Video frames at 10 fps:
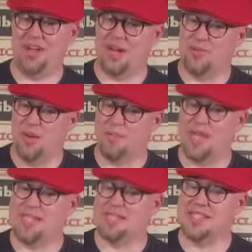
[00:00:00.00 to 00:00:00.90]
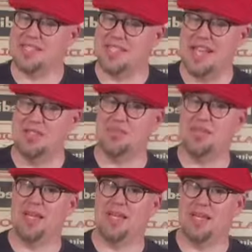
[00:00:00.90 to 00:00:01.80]
And what makes this
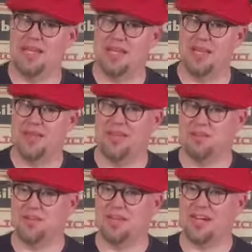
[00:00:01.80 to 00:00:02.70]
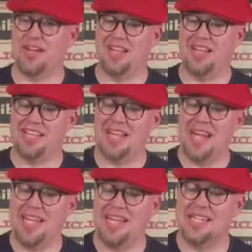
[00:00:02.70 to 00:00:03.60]
announcement particularly
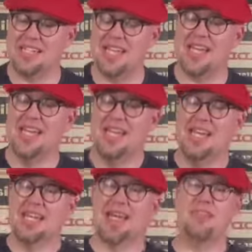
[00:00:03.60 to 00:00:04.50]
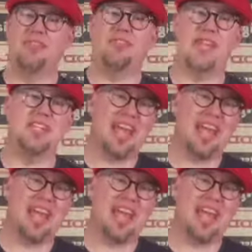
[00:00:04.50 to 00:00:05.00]
exciting is that Kevin Feige